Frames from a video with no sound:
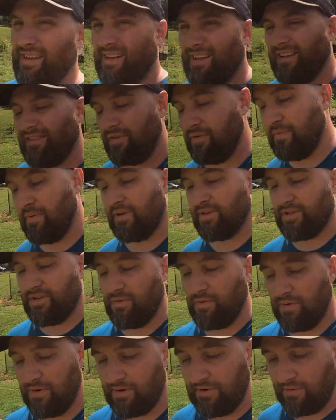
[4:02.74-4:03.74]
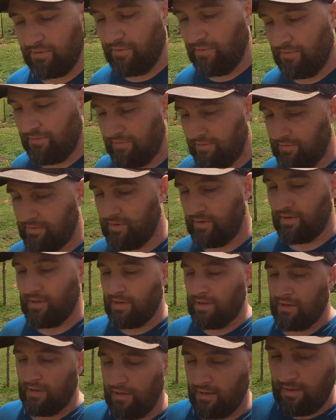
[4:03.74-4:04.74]
Got too much going on.
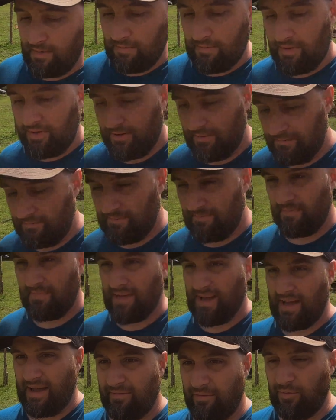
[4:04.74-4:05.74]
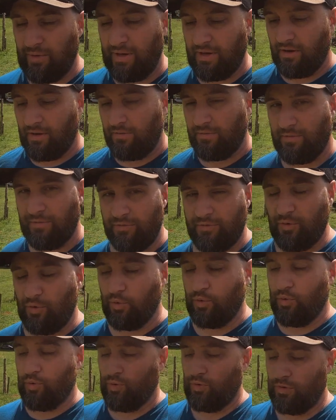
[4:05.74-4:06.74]
But I have a week off of
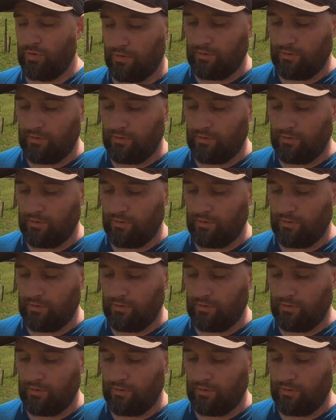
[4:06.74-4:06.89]
school,